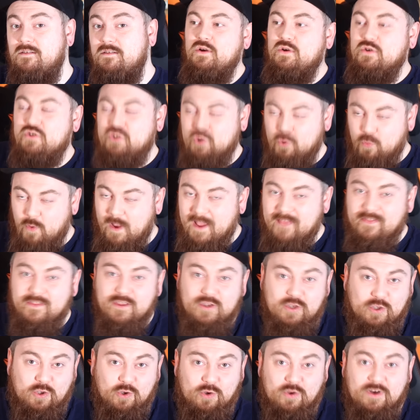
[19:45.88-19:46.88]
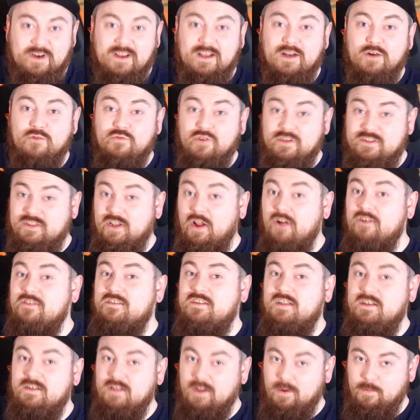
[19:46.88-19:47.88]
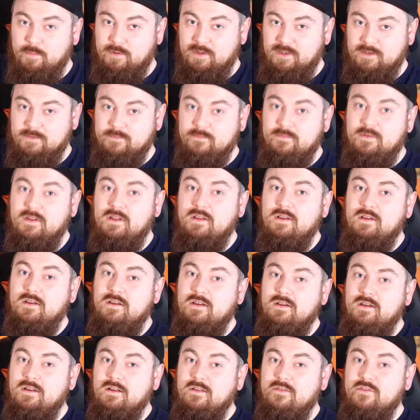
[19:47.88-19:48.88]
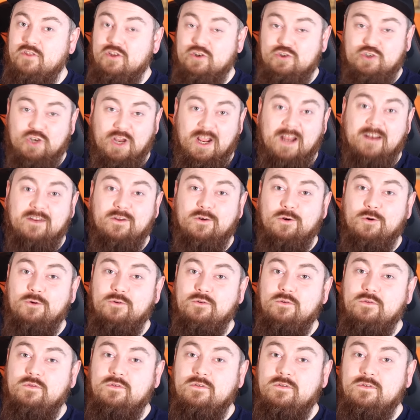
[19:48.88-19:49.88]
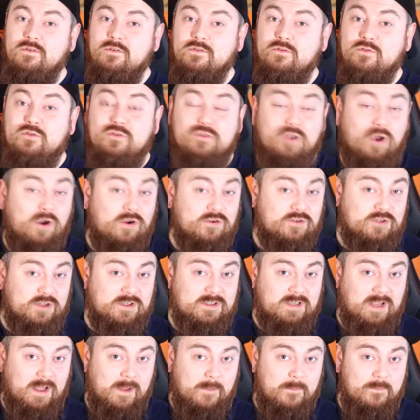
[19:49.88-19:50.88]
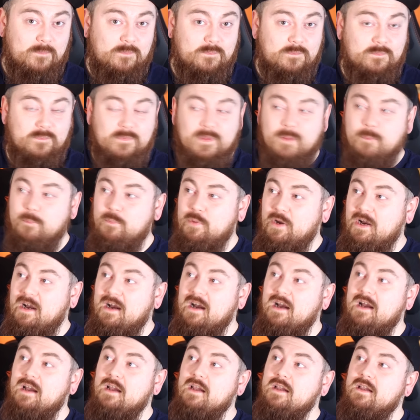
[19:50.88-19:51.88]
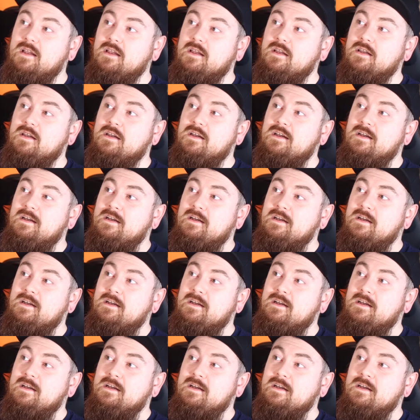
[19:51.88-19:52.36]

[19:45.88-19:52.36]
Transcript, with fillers: So when the courier returned to Dublin, the general tortured him by